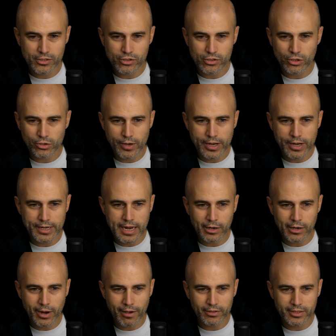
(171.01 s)
So right now,
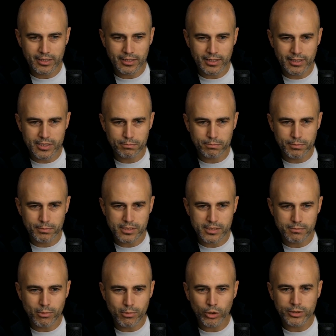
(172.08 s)
everything is
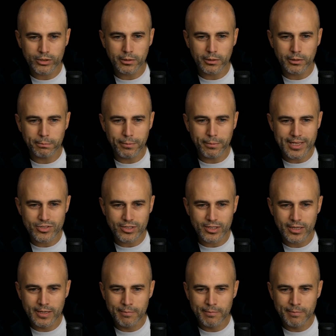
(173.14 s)
model-based,